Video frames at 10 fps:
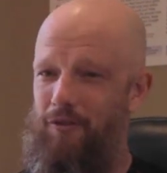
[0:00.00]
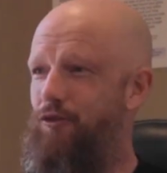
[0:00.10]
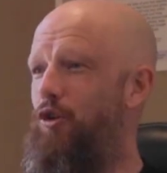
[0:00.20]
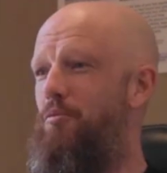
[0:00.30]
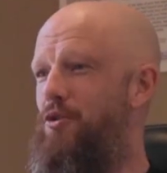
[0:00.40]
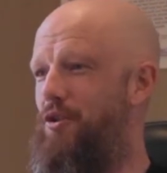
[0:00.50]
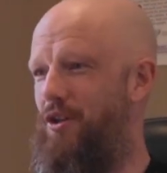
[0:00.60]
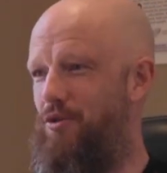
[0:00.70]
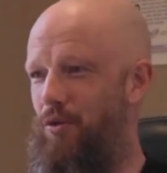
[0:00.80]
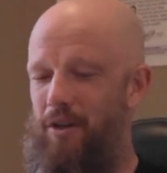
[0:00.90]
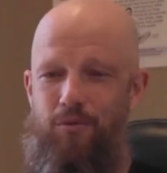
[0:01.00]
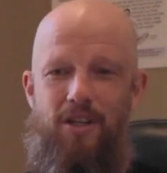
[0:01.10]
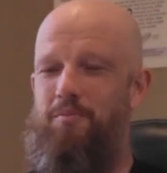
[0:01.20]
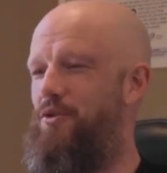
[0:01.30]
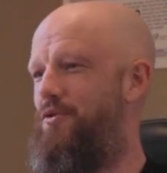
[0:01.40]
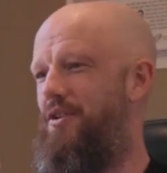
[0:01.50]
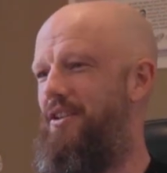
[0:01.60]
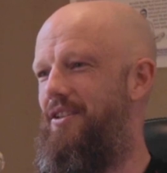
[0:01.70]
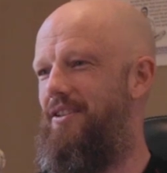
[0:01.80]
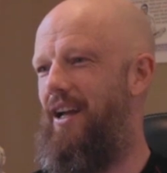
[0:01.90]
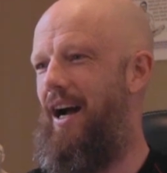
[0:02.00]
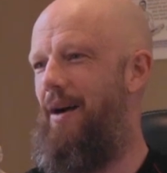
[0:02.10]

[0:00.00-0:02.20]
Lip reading: full of mucus, or their respiratory